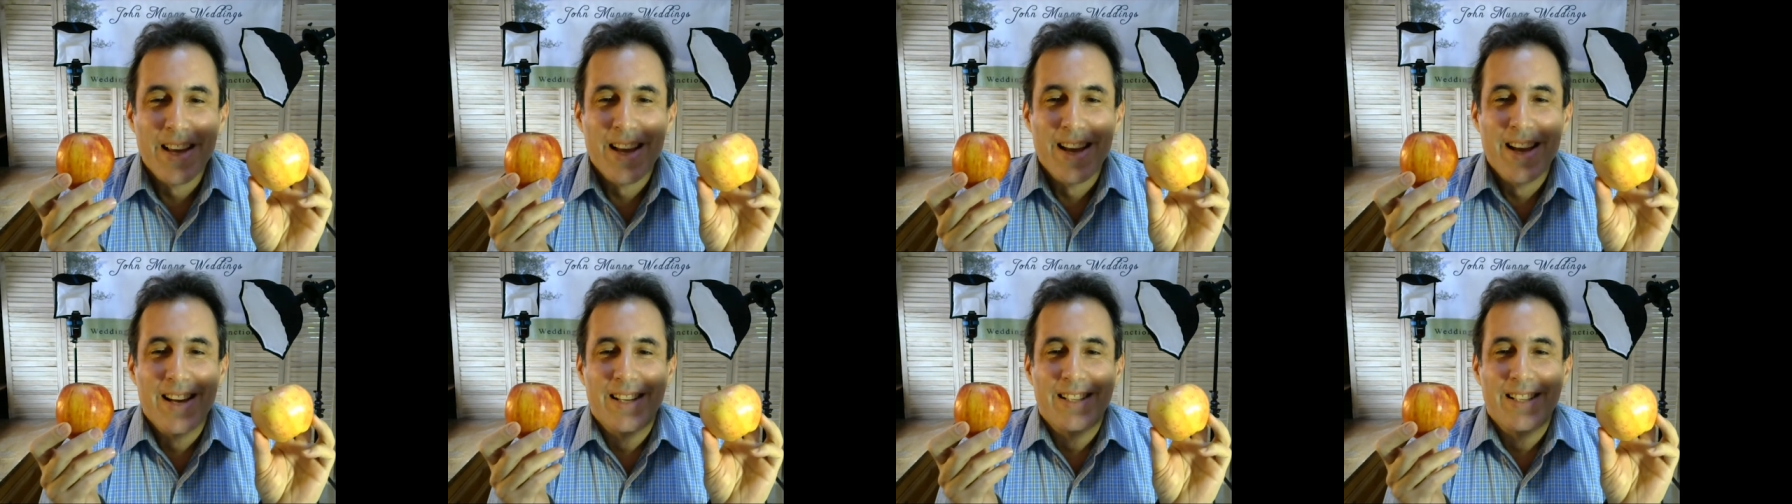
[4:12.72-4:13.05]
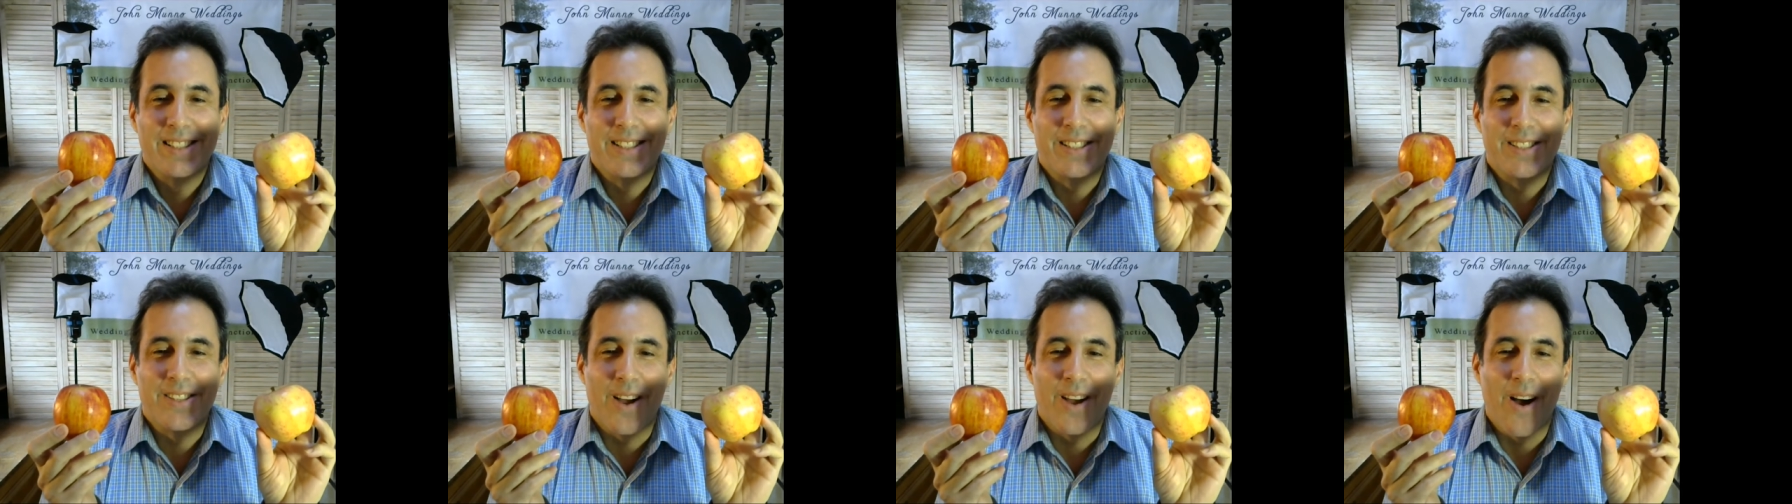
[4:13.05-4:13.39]

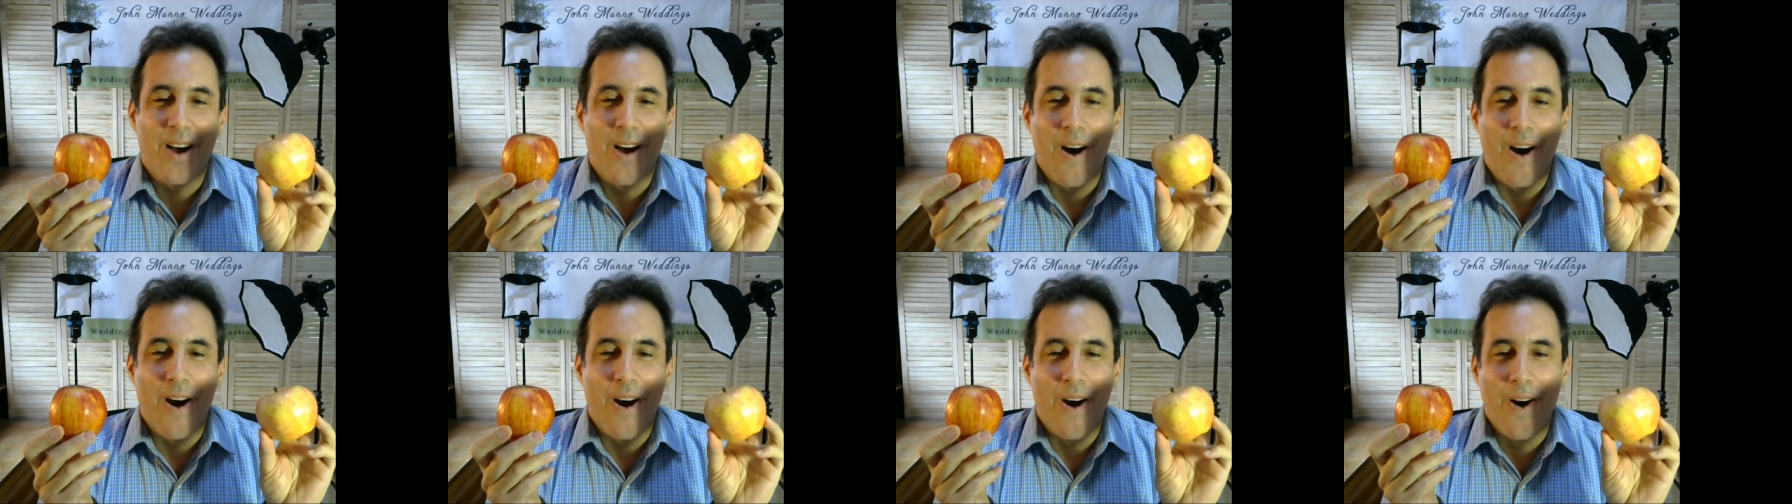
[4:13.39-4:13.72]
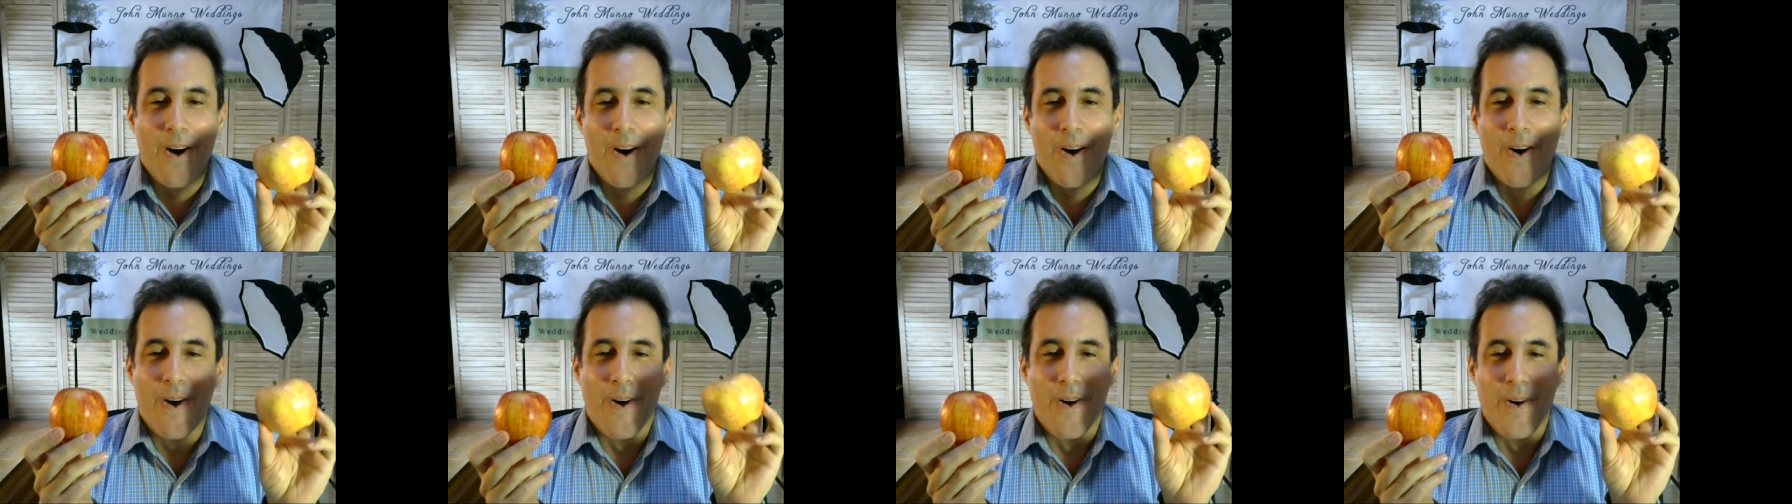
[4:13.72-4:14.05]

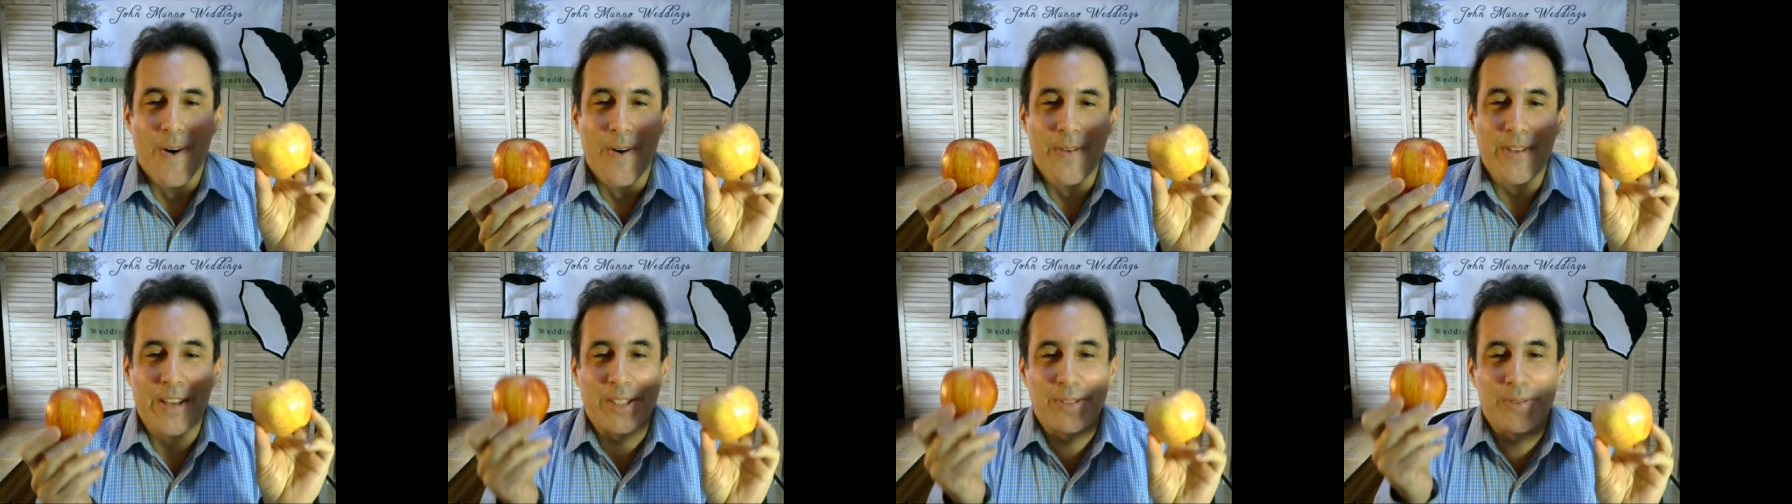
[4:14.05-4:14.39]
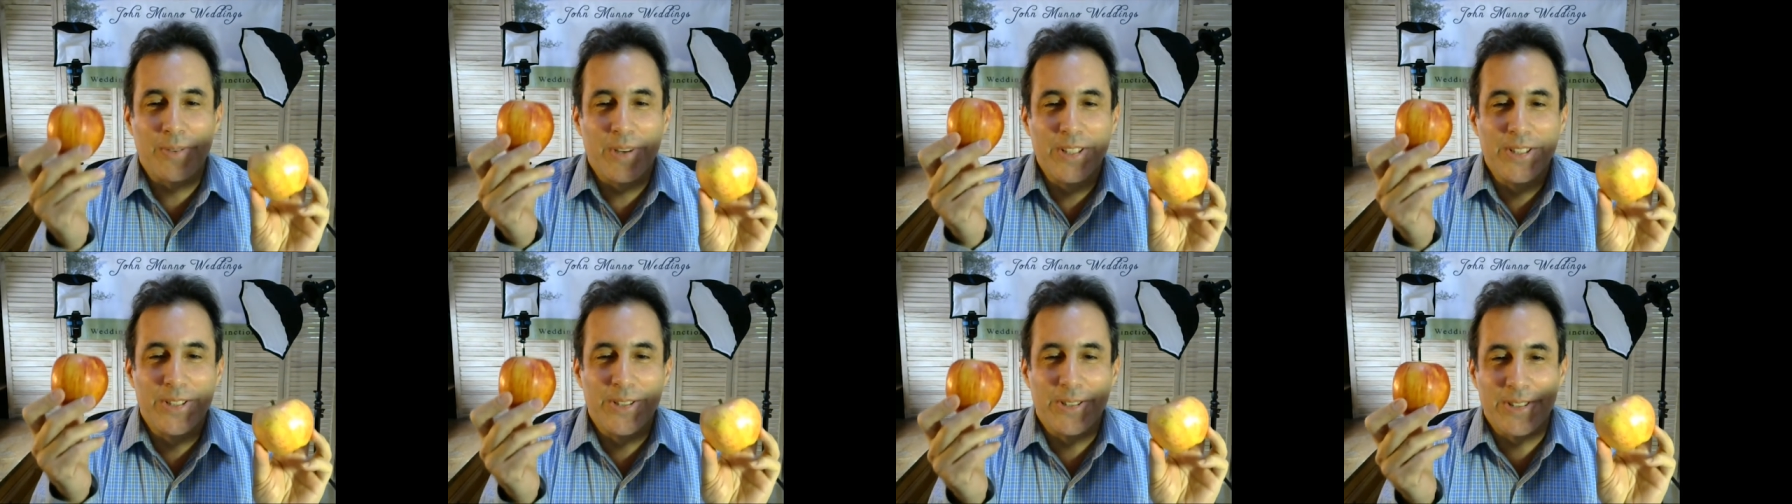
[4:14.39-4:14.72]
So this
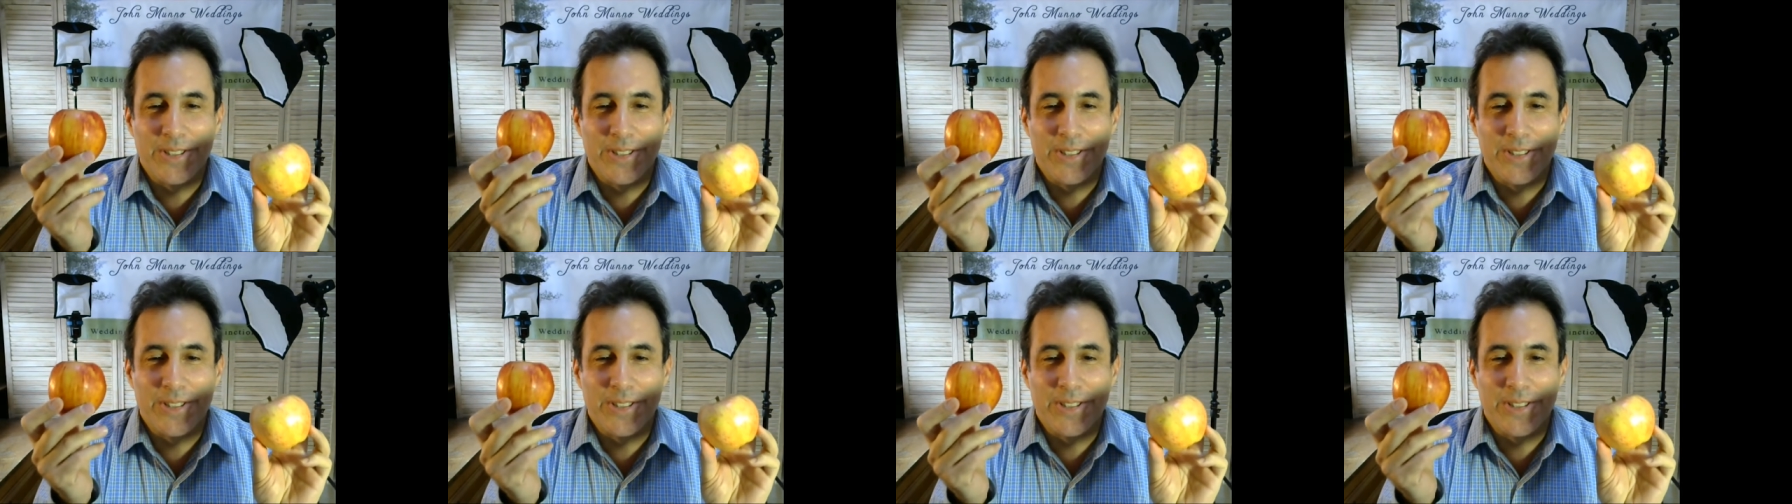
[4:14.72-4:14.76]
one's